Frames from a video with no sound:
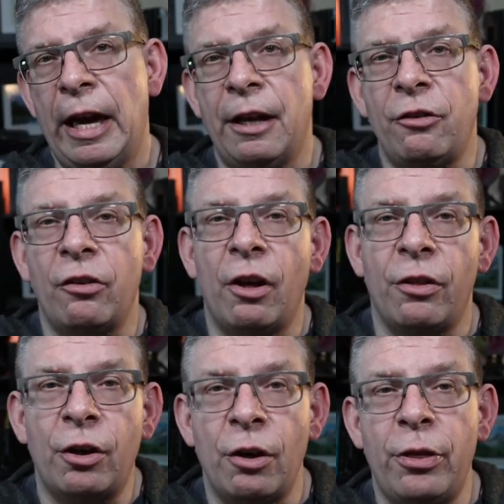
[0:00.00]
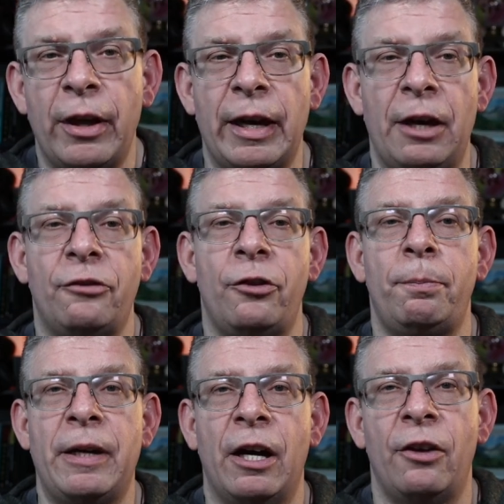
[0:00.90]
And the good thing
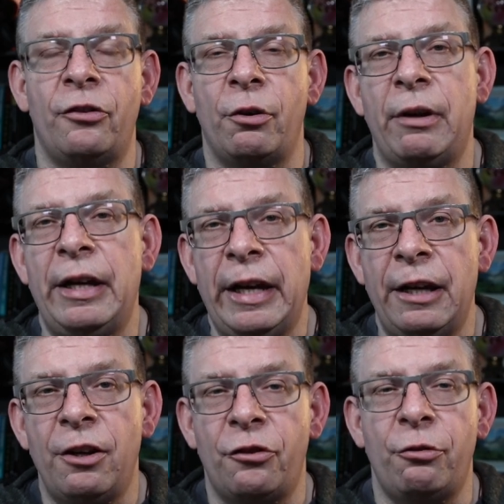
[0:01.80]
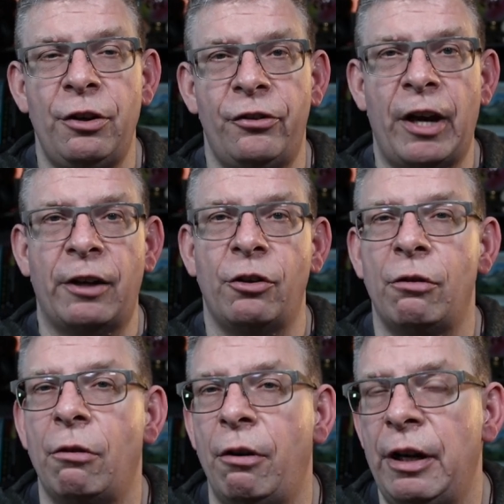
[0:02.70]
is because they're an industry
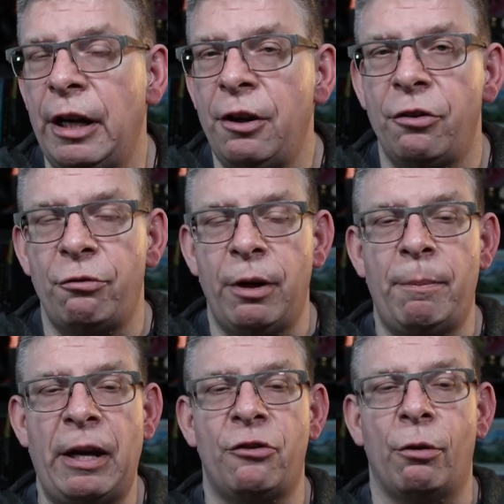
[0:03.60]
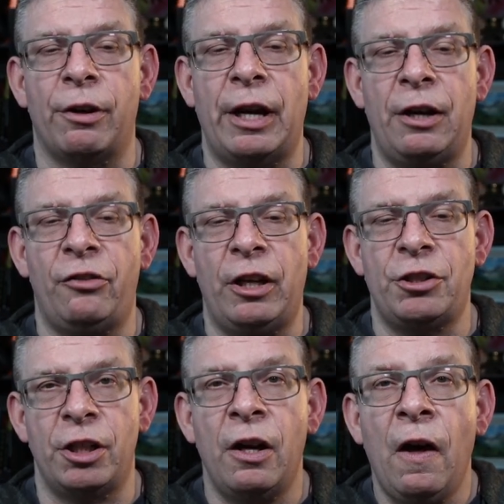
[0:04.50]
sector or an industry-based
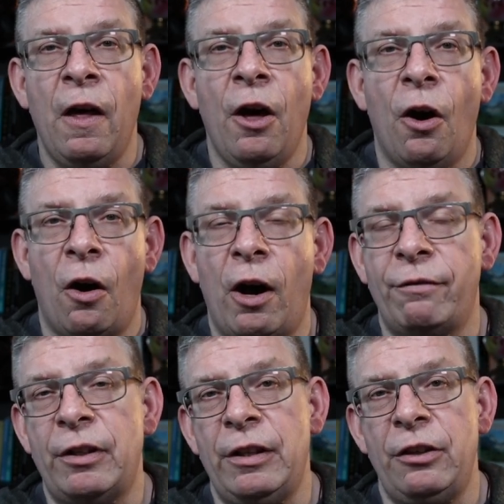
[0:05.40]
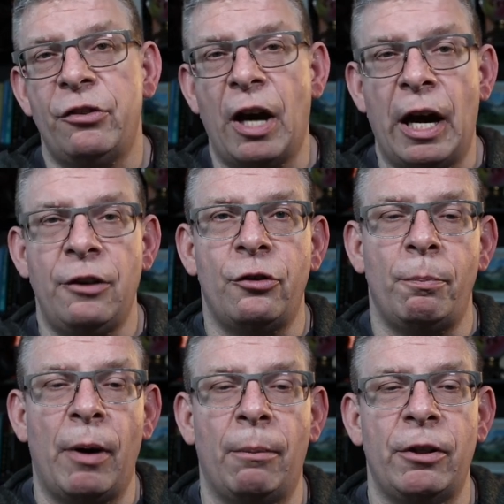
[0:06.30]
organization, often these guides
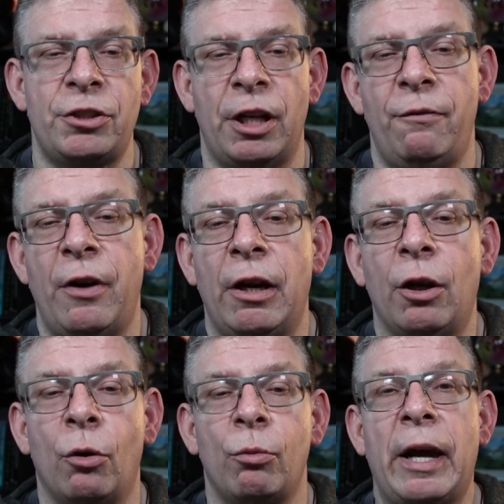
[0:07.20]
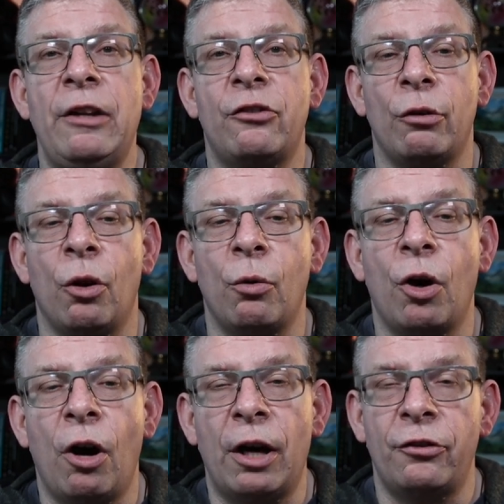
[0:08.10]
are published at very low rates or low
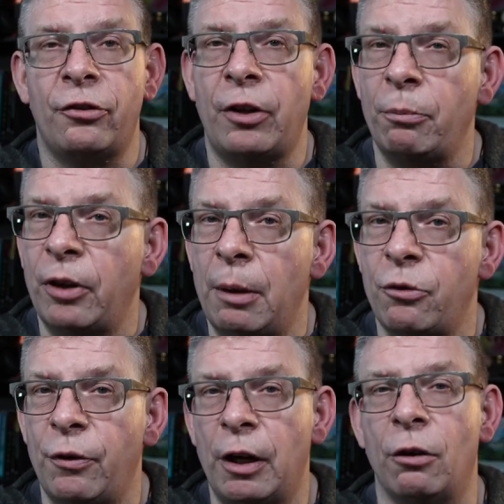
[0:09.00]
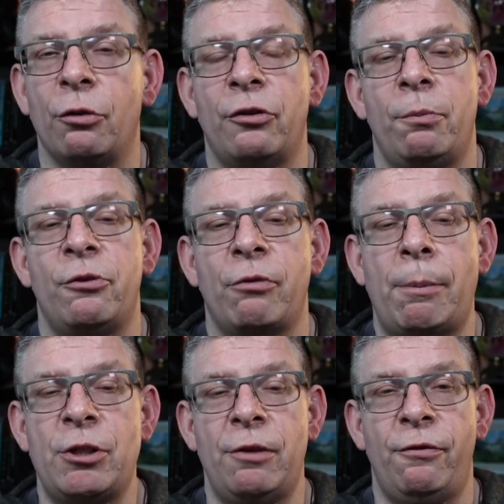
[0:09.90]
costs, sometimes very low
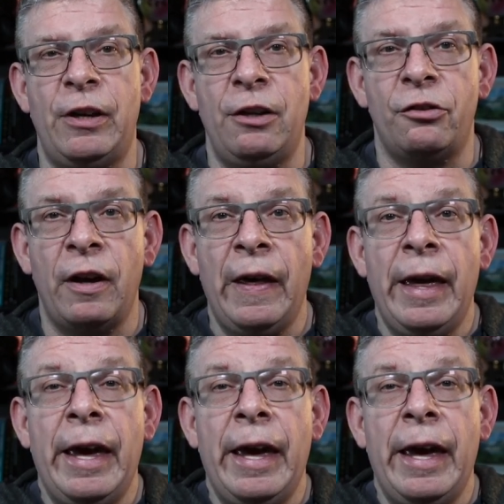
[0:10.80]
subscription fees,